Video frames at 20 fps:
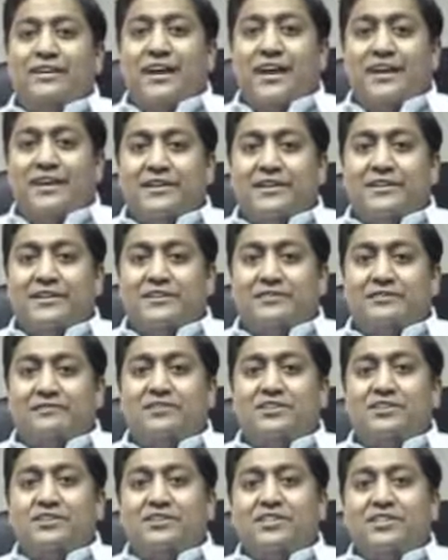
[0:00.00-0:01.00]
talent,
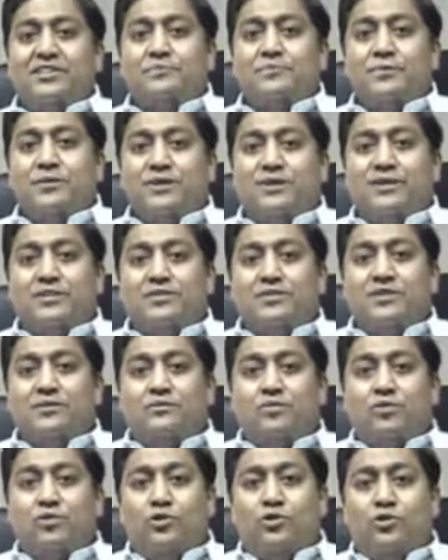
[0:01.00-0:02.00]
which is experienced
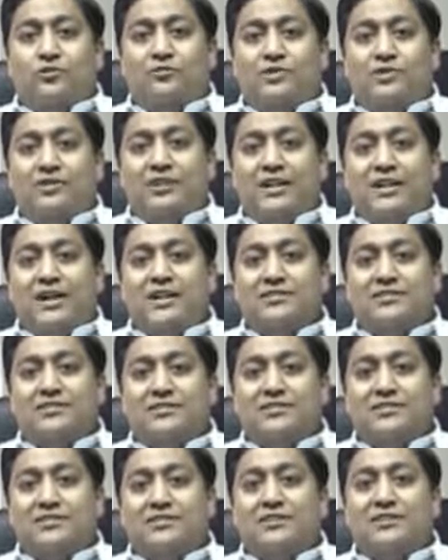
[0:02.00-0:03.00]
in boron for the
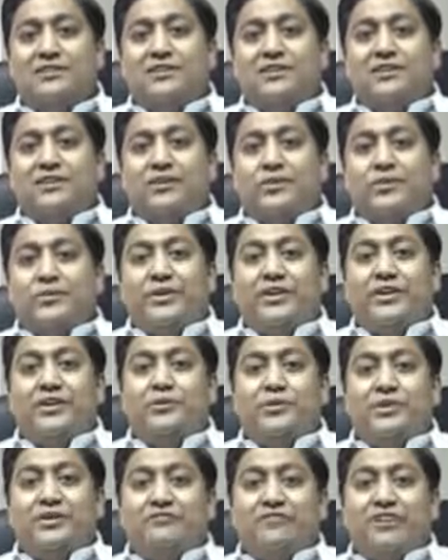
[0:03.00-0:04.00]
last
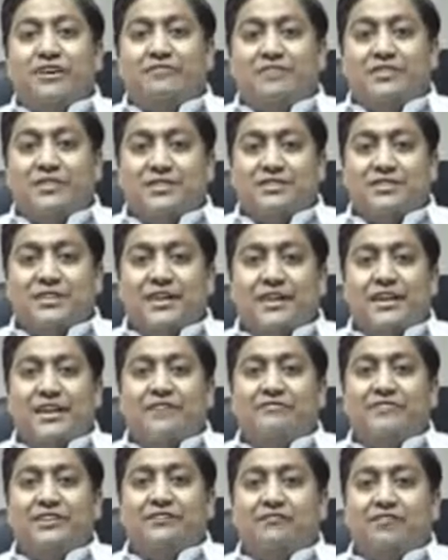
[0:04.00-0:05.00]
20-25 years and
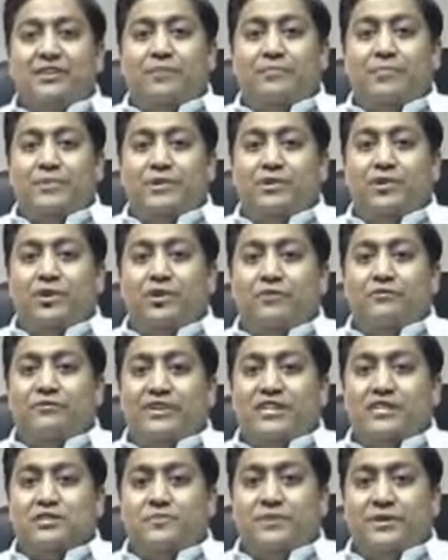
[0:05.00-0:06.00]
have developed a lot
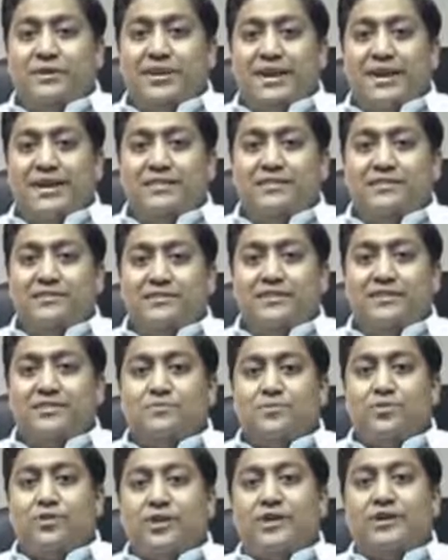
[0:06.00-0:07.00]
of expertise in
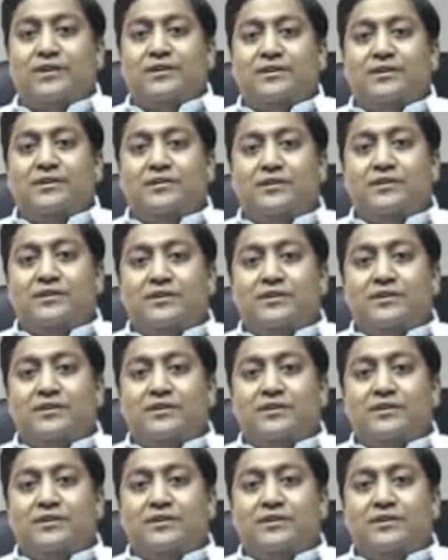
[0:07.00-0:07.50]
this product.